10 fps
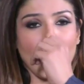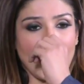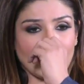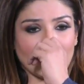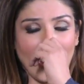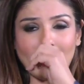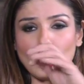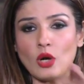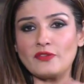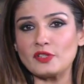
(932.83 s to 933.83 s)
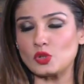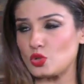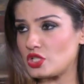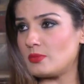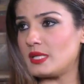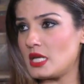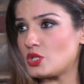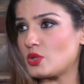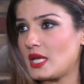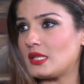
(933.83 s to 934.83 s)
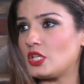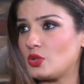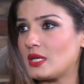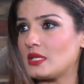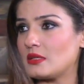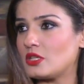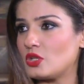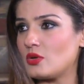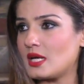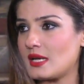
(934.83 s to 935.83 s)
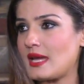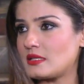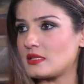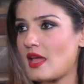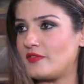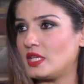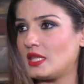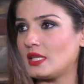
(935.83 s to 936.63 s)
And thank God for social media today that you can, you know, correct everything